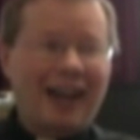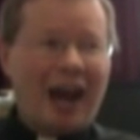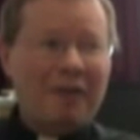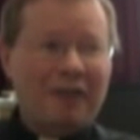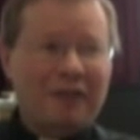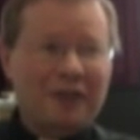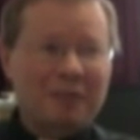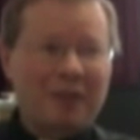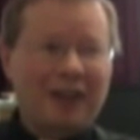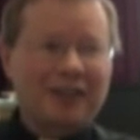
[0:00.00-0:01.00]
I want to first
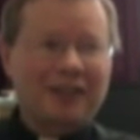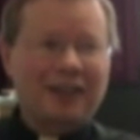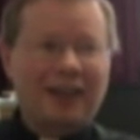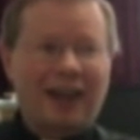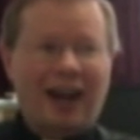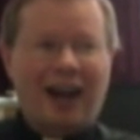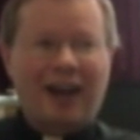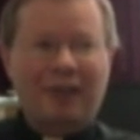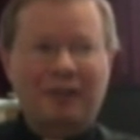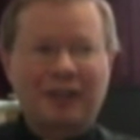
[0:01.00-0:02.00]
mention
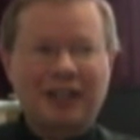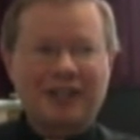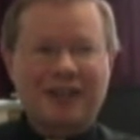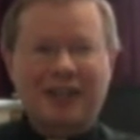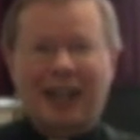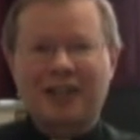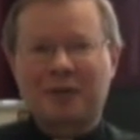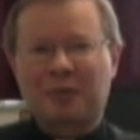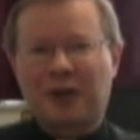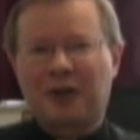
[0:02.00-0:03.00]
our religious
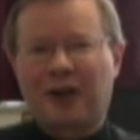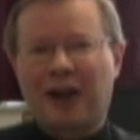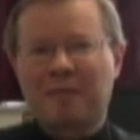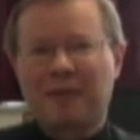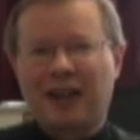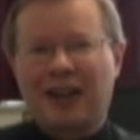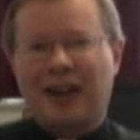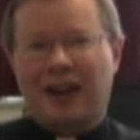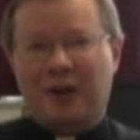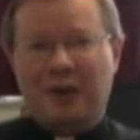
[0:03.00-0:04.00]
education program.
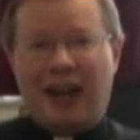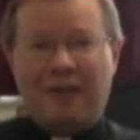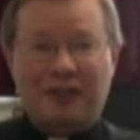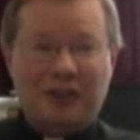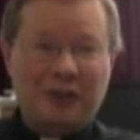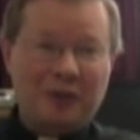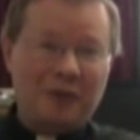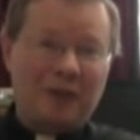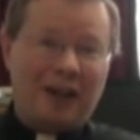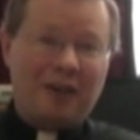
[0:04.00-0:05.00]
We have
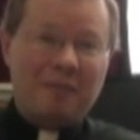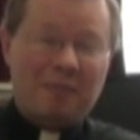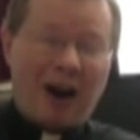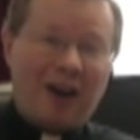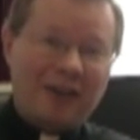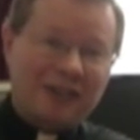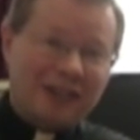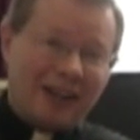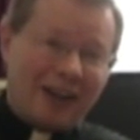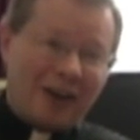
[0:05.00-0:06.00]
2 parts.
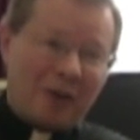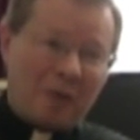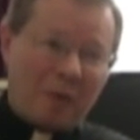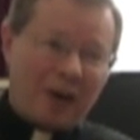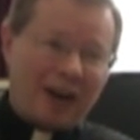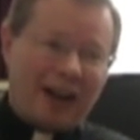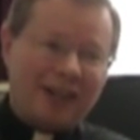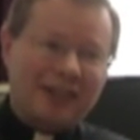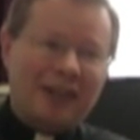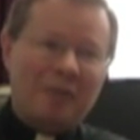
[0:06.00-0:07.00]
One on
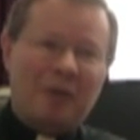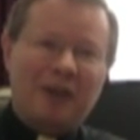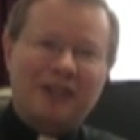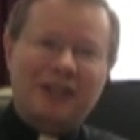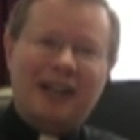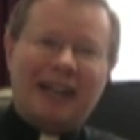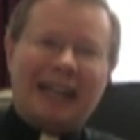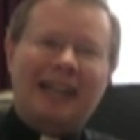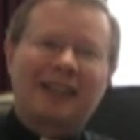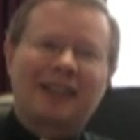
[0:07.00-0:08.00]
Sunday mornings is done in
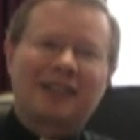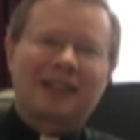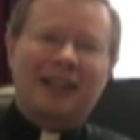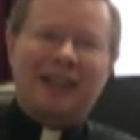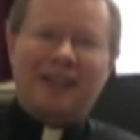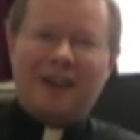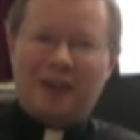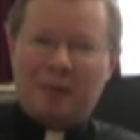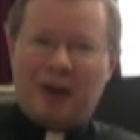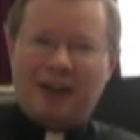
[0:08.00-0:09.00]
English. The
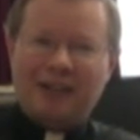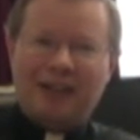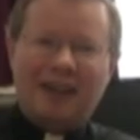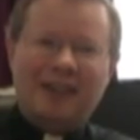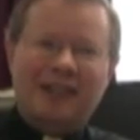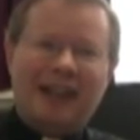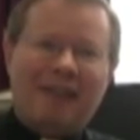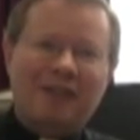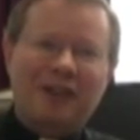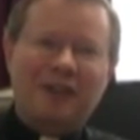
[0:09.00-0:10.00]
other part is done on Sunday
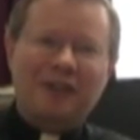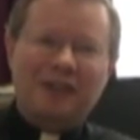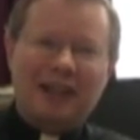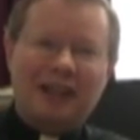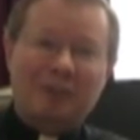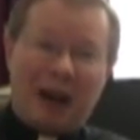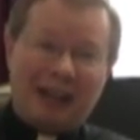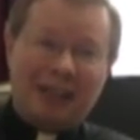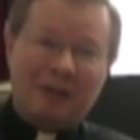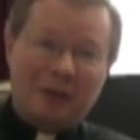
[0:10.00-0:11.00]
afternoons, and it's
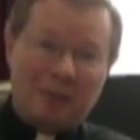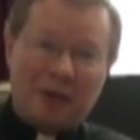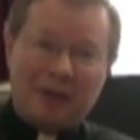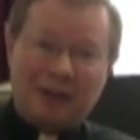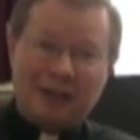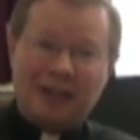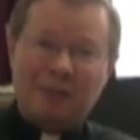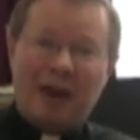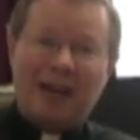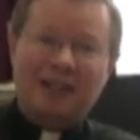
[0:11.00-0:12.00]
bilingual, both in
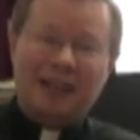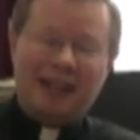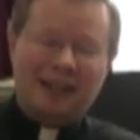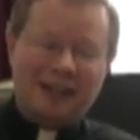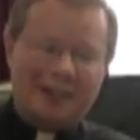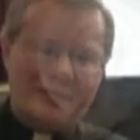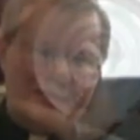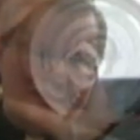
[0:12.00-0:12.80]
Spanish and English.